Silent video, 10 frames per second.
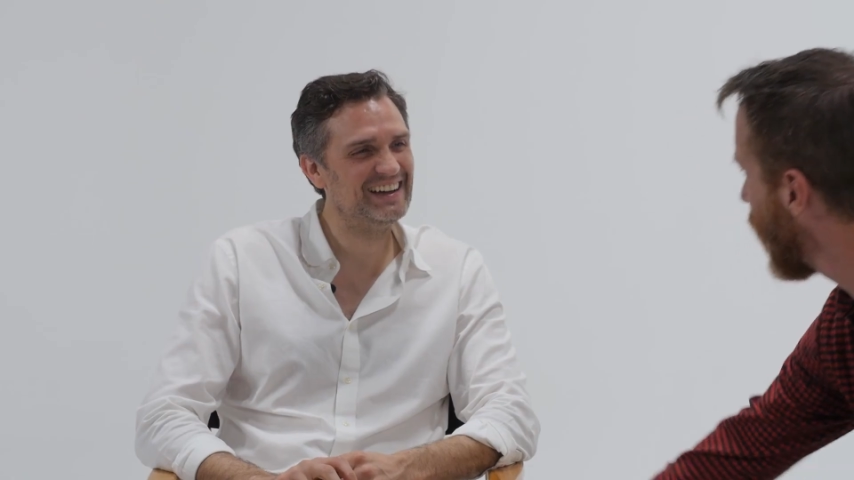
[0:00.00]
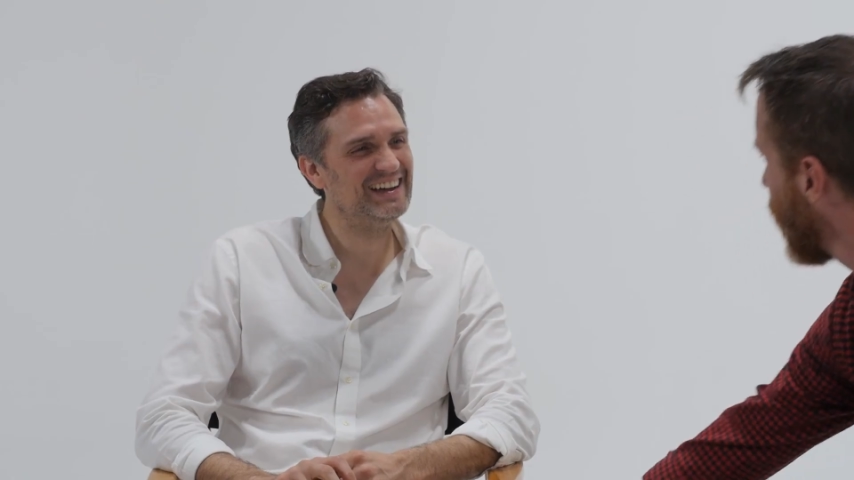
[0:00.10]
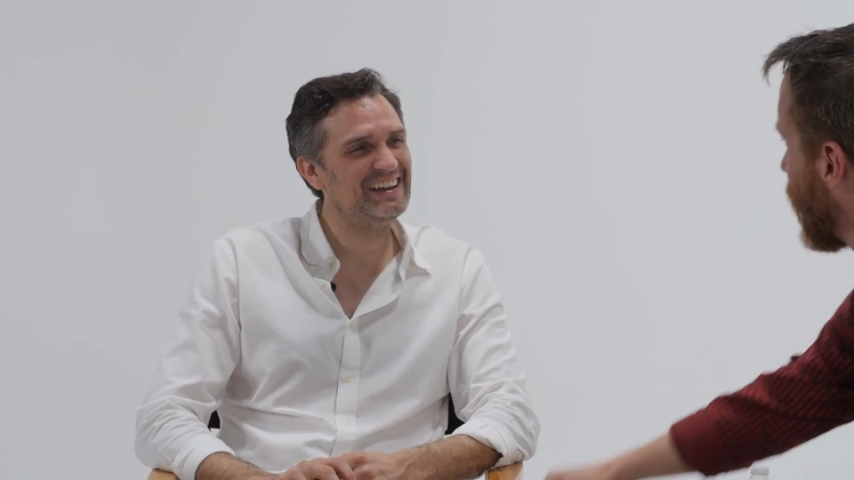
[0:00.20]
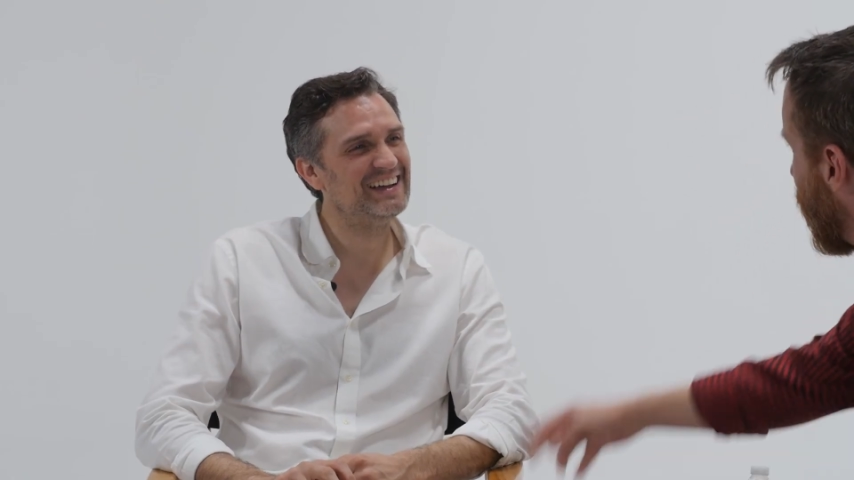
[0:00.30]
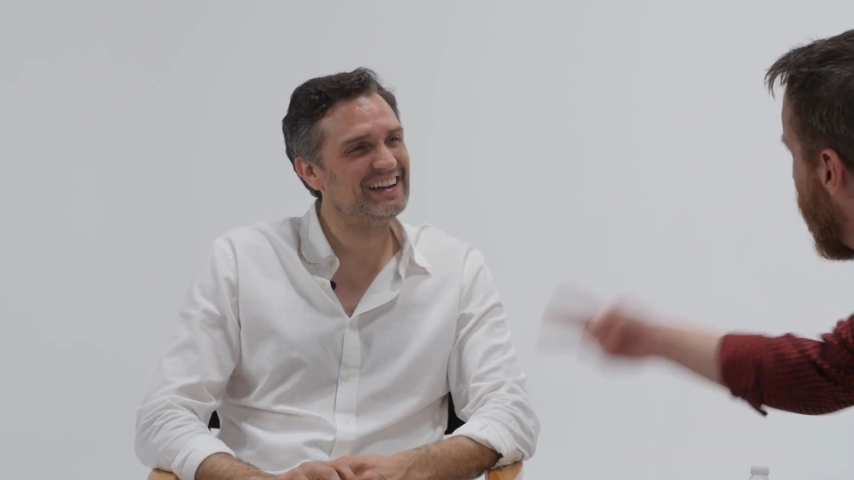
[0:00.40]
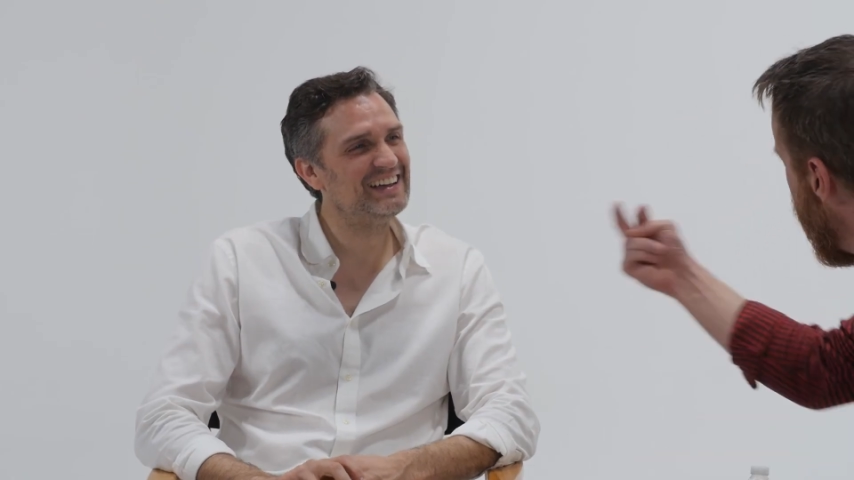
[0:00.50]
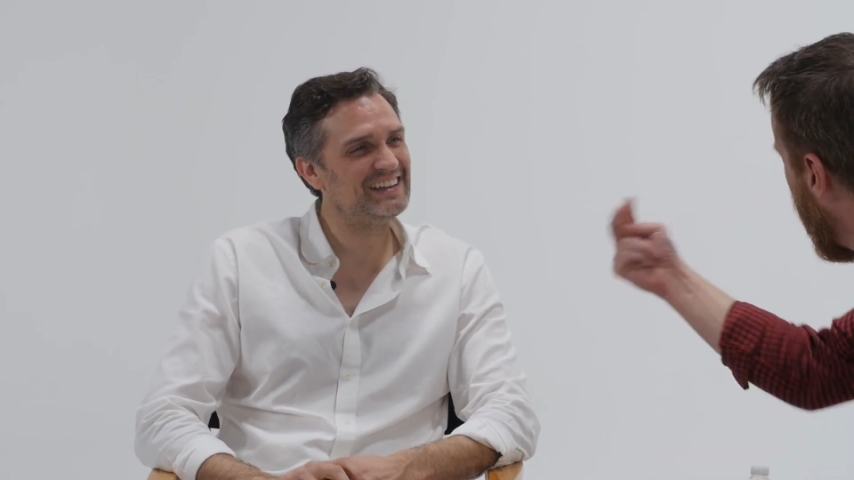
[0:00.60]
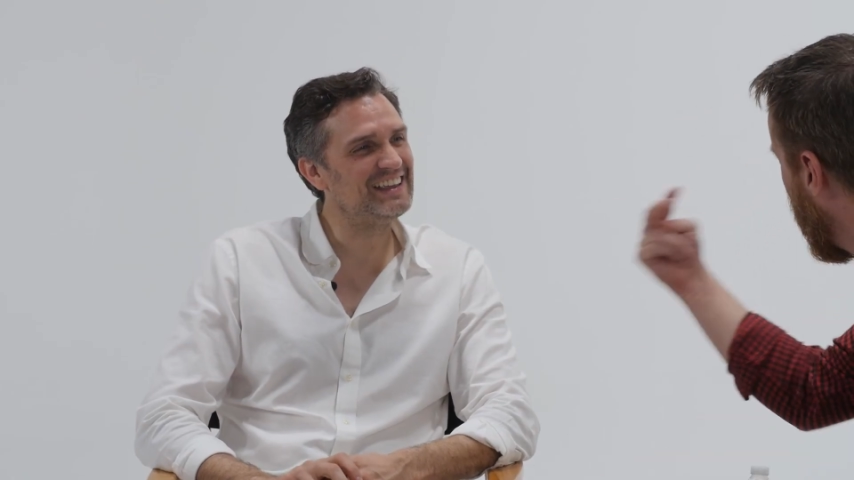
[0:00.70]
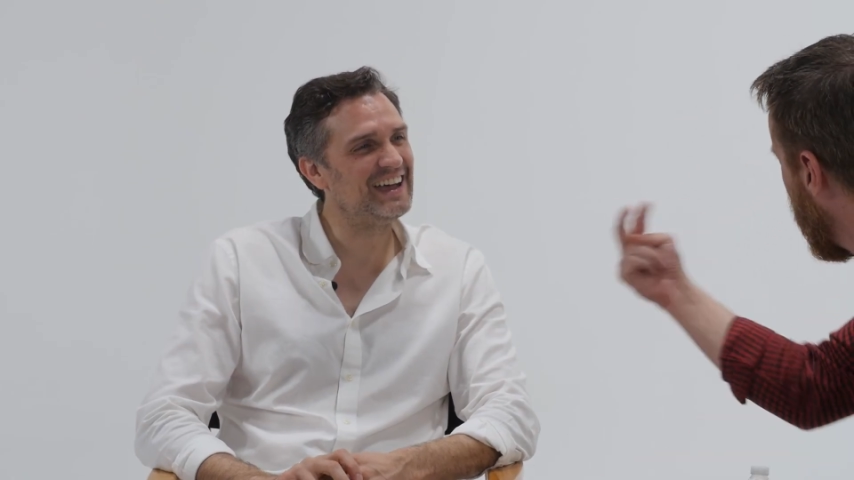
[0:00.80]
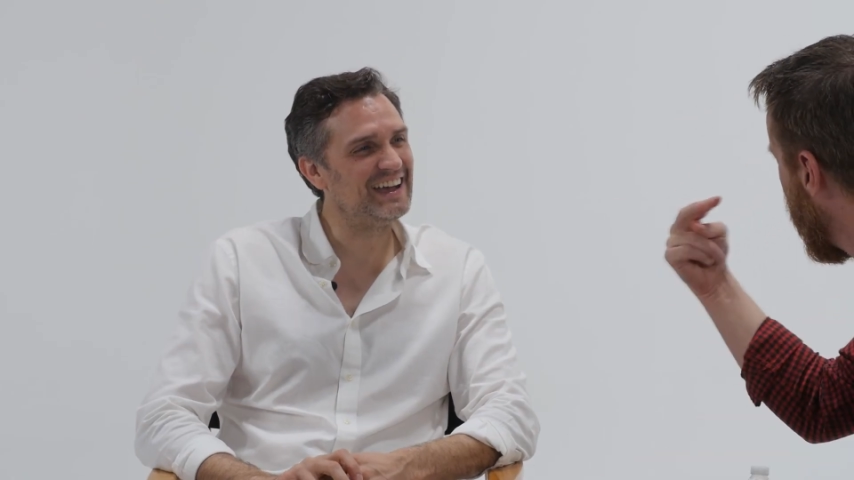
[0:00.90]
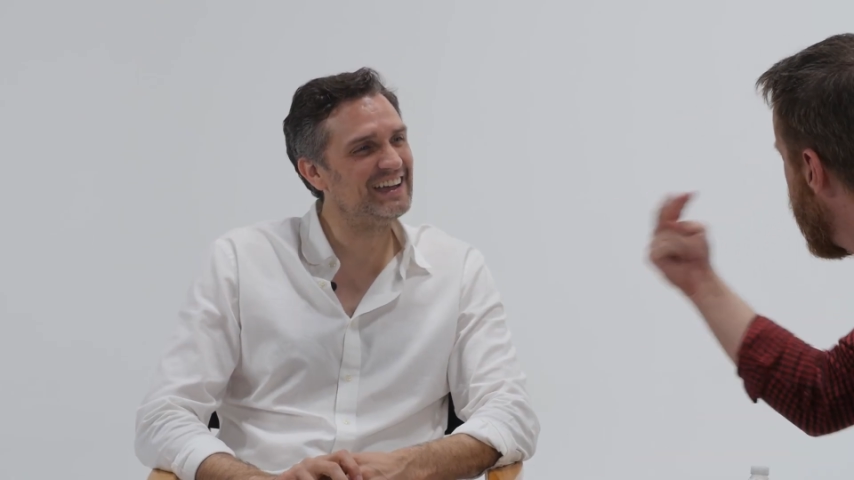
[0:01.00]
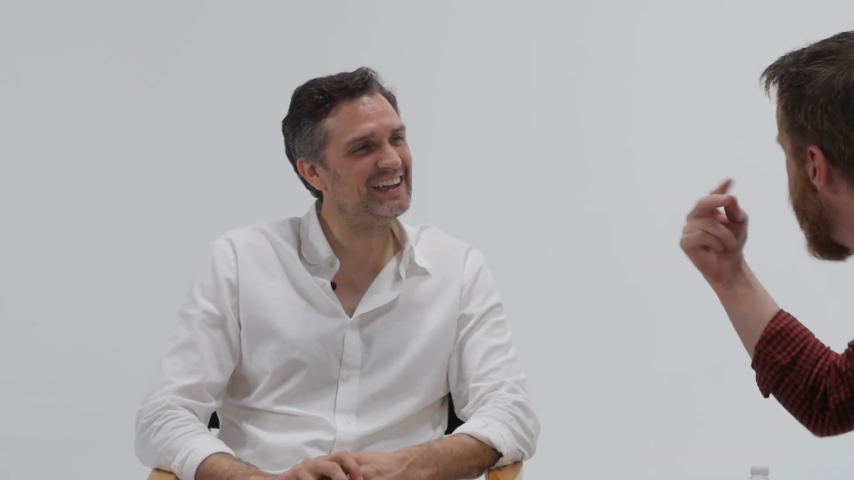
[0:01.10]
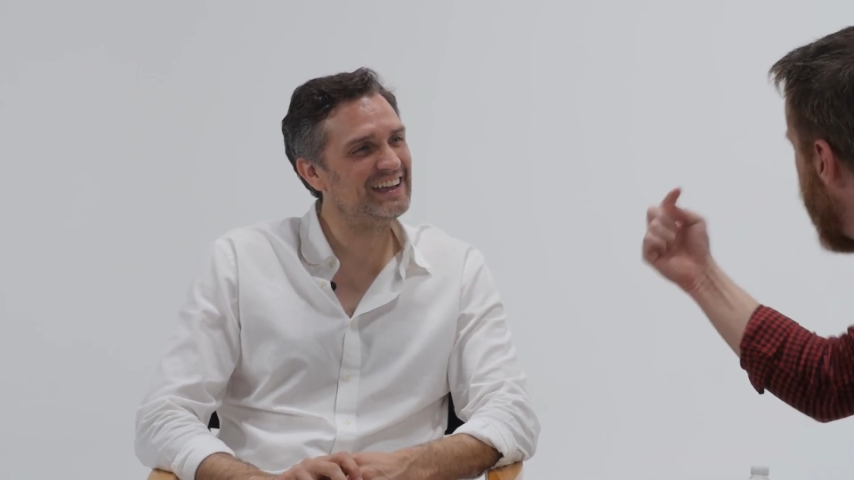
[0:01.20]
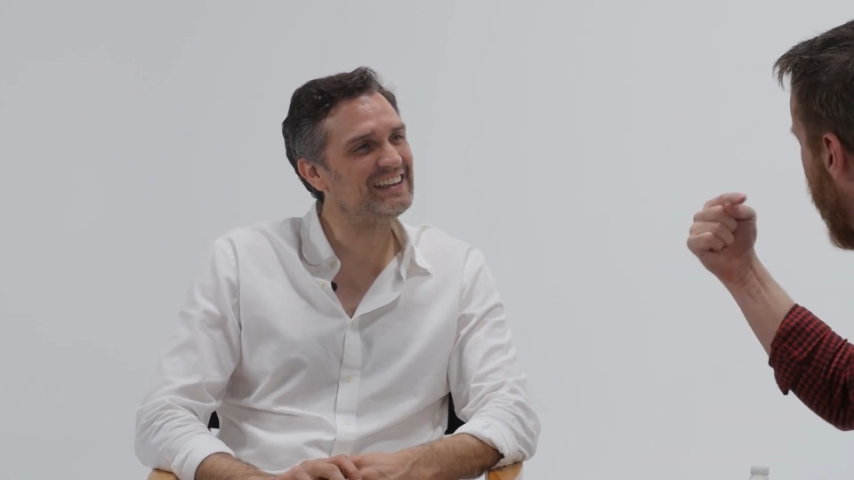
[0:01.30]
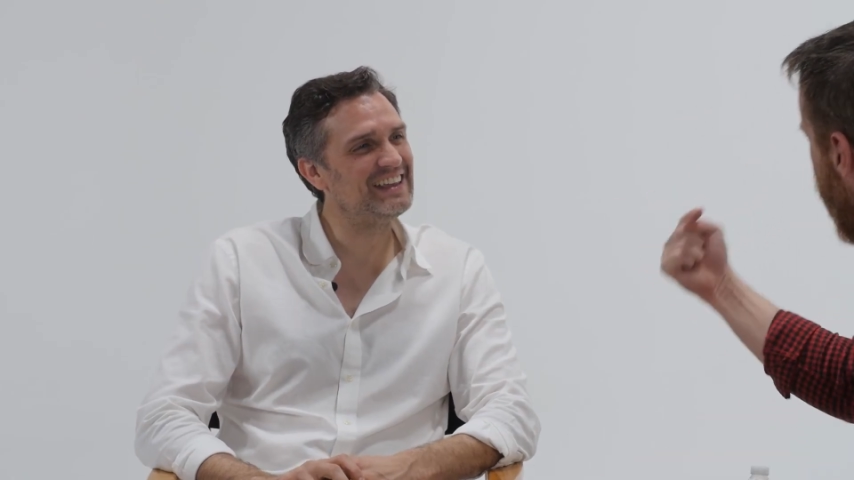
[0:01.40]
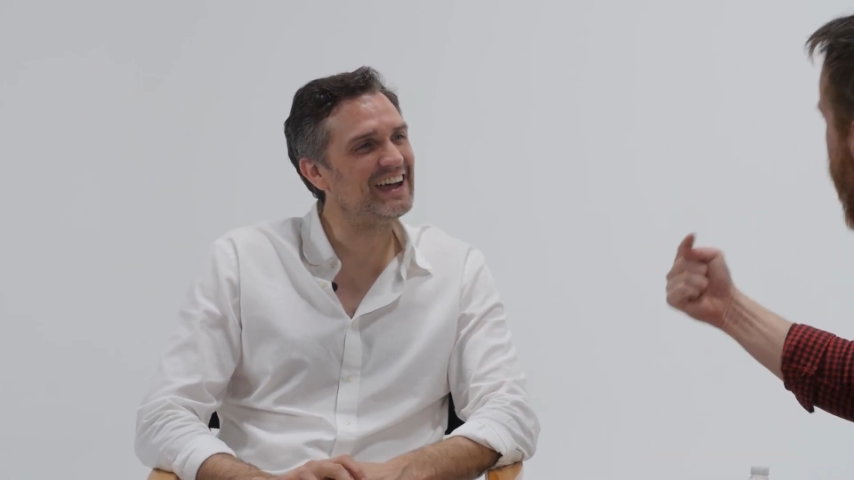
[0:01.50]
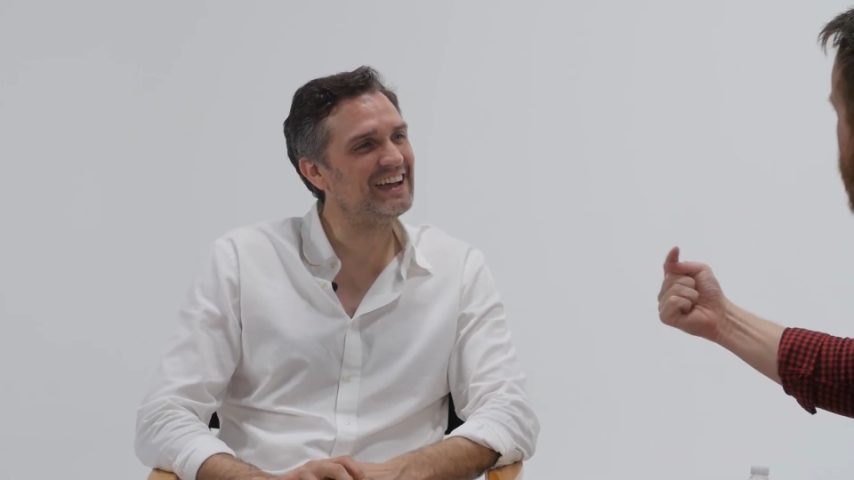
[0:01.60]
like, here with me right now,